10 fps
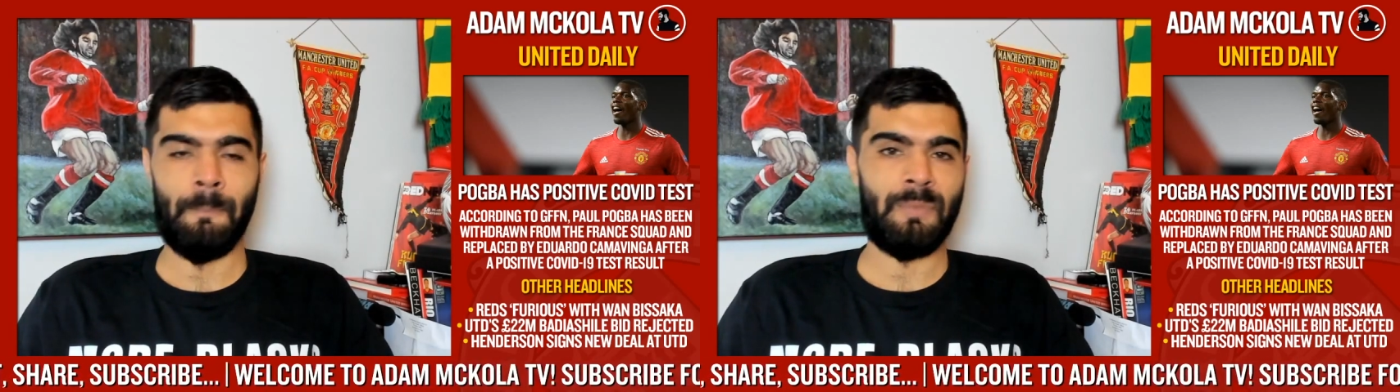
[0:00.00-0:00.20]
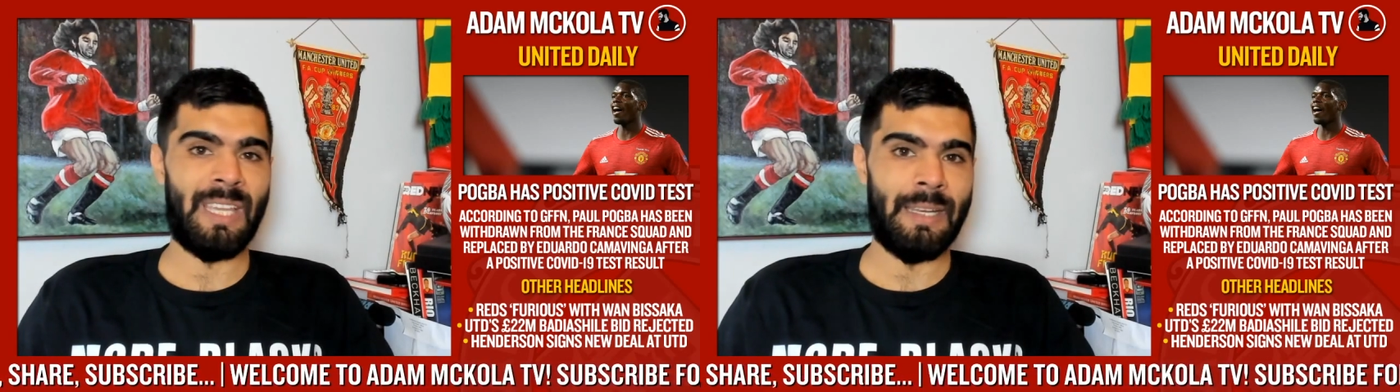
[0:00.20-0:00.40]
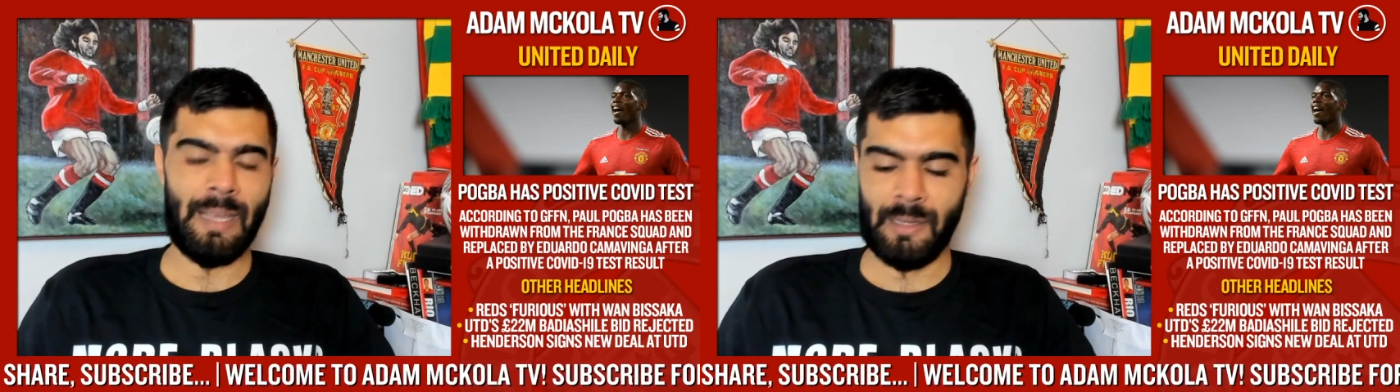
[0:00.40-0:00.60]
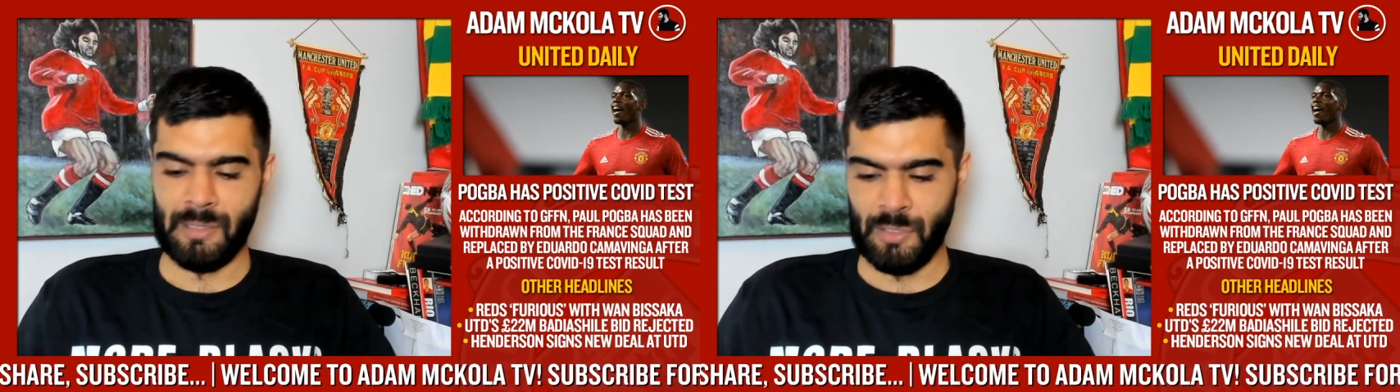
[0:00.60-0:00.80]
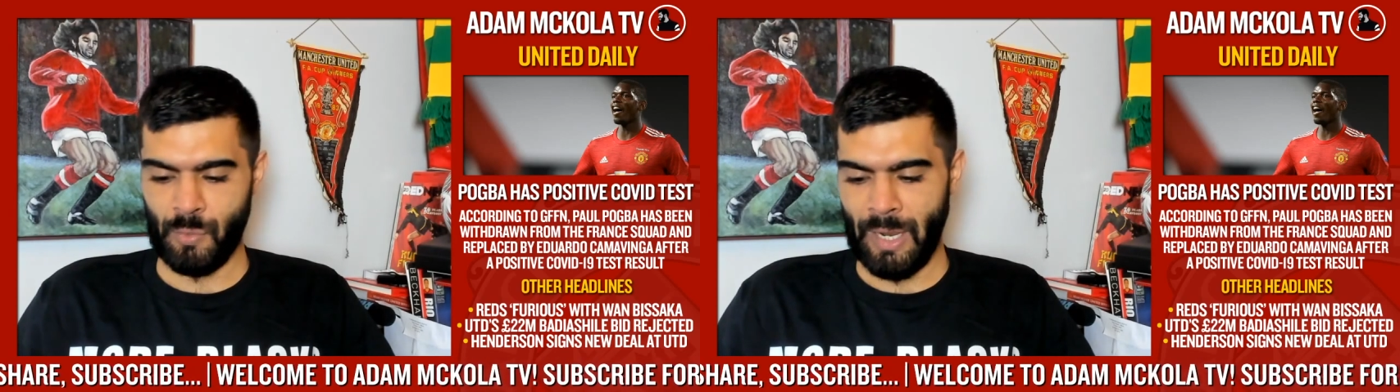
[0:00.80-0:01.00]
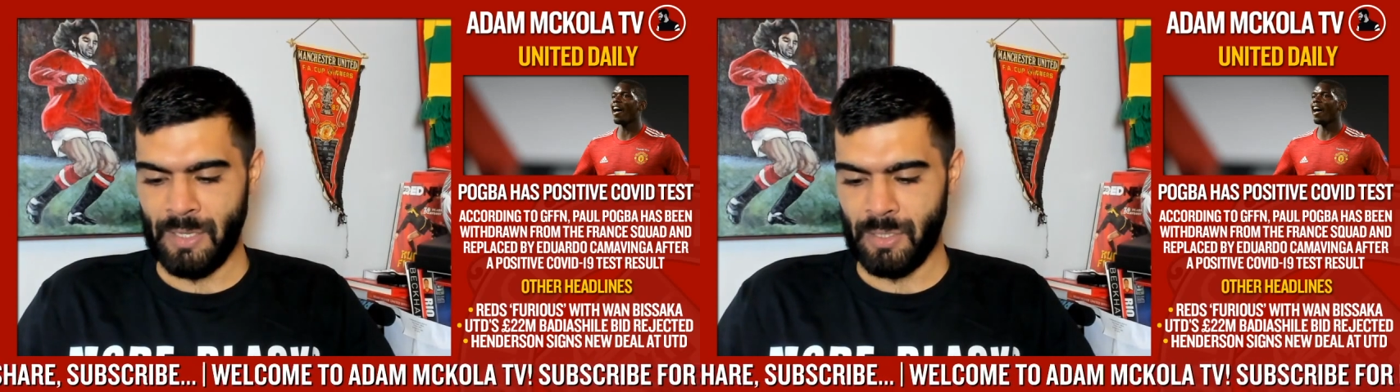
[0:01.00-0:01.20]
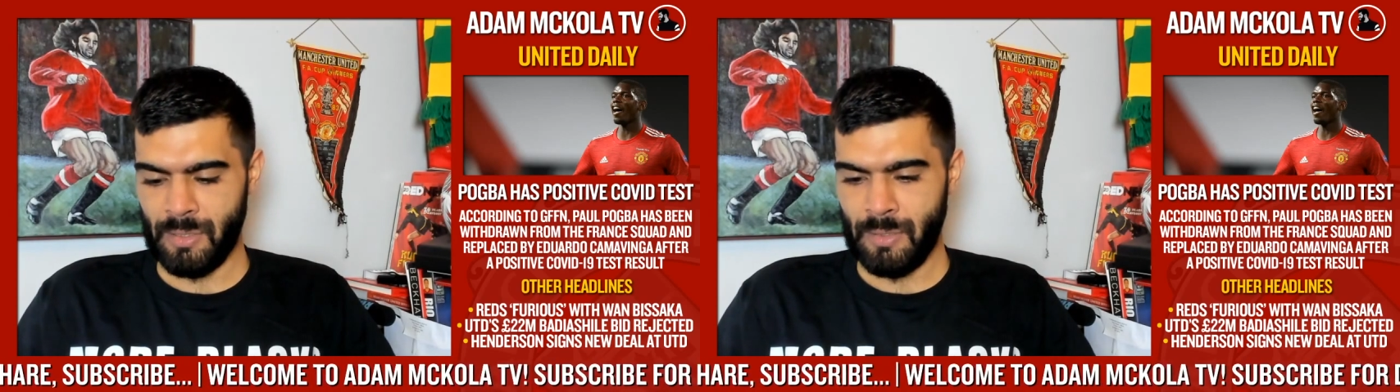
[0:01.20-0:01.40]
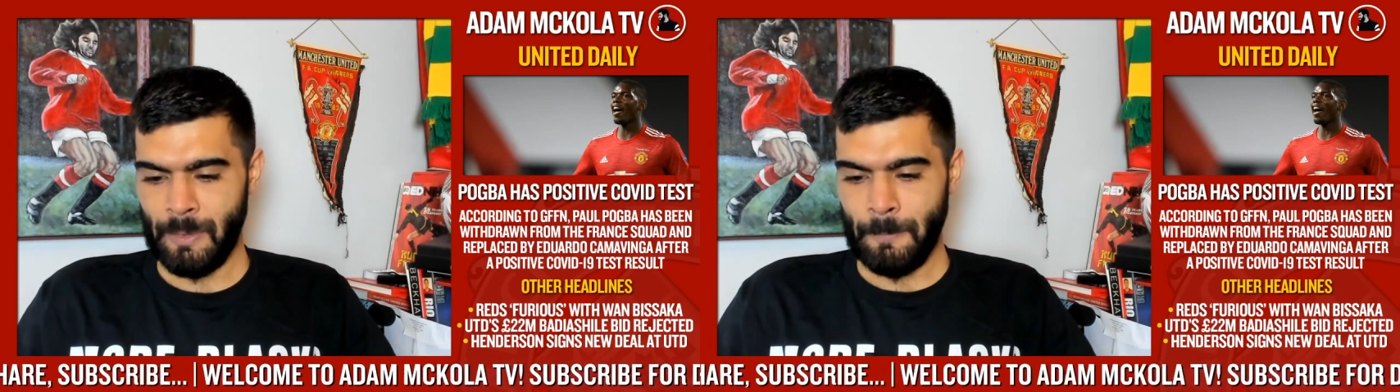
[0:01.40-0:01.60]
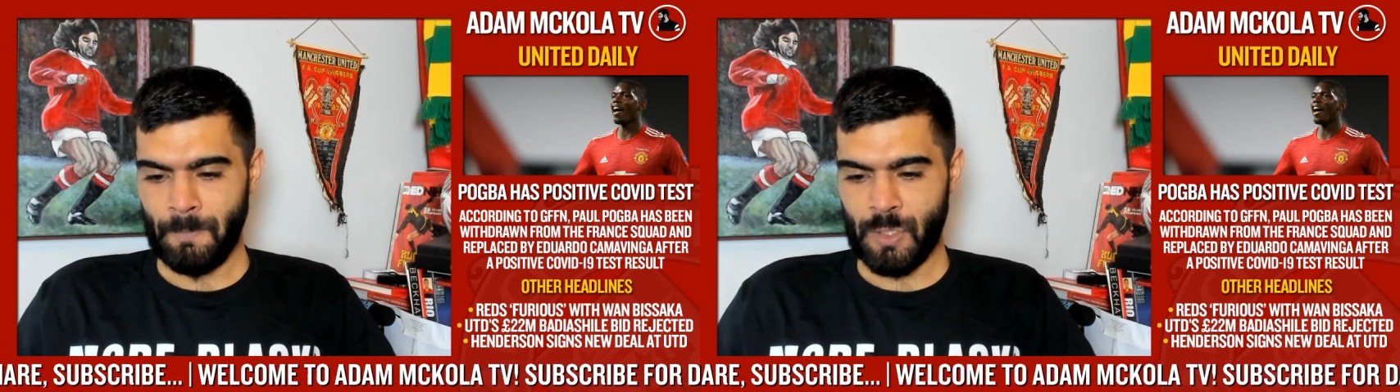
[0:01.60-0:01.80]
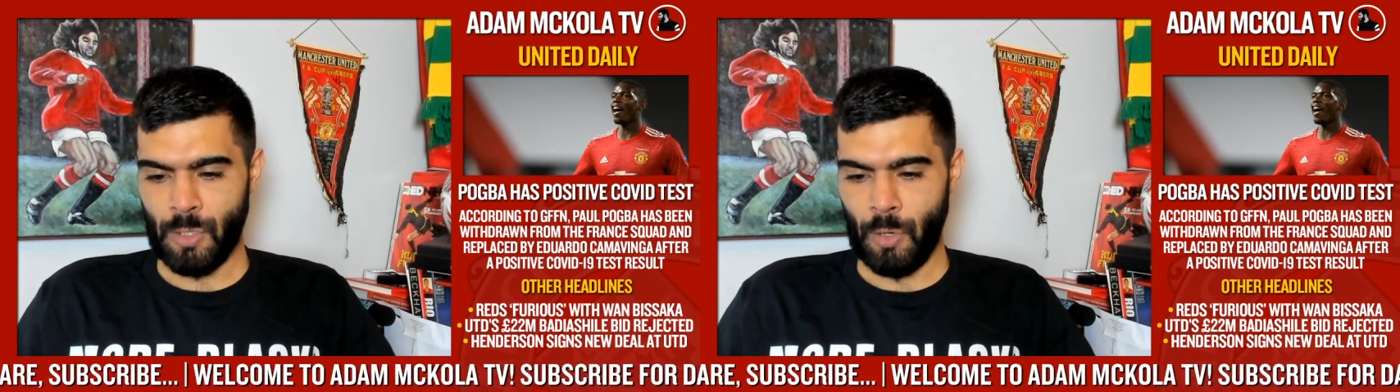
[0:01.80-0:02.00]
Dean Henderson's wages.
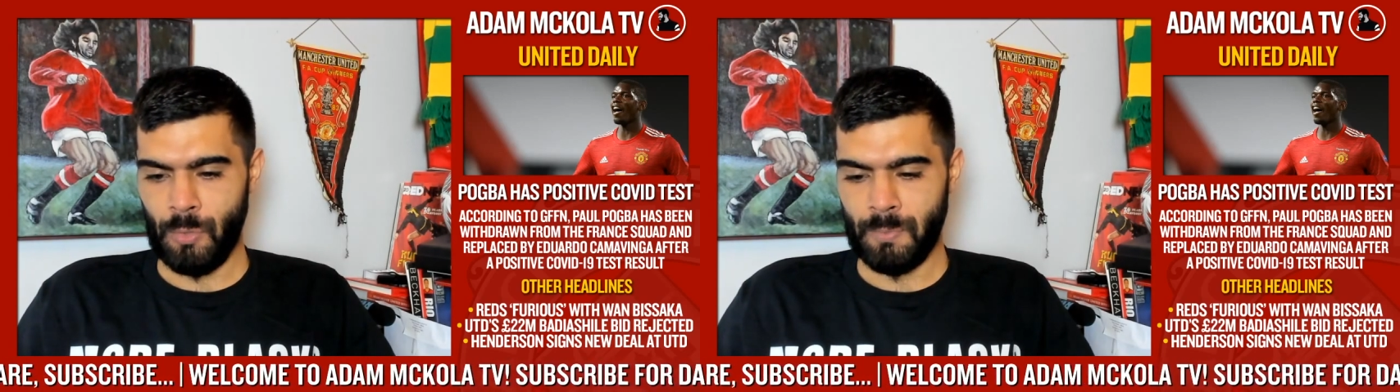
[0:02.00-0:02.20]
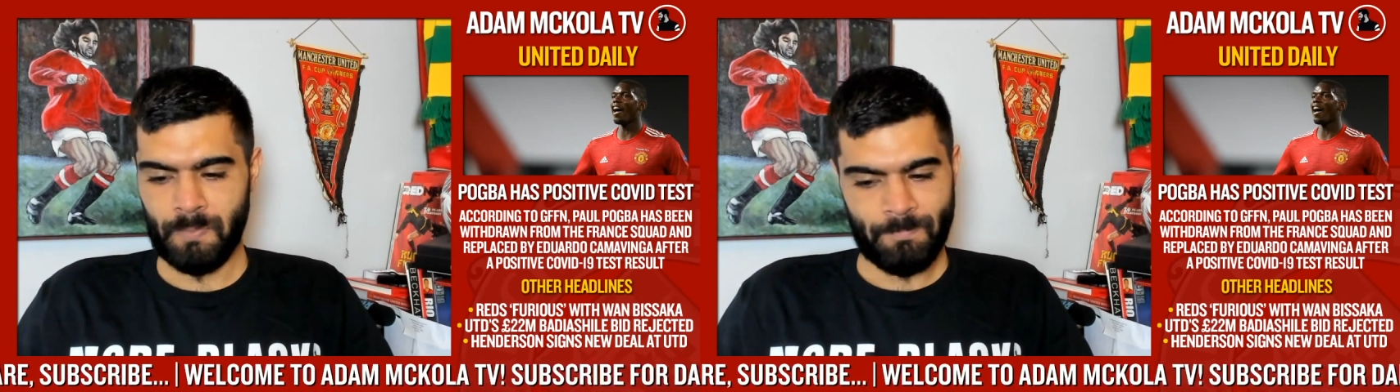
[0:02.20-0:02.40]
So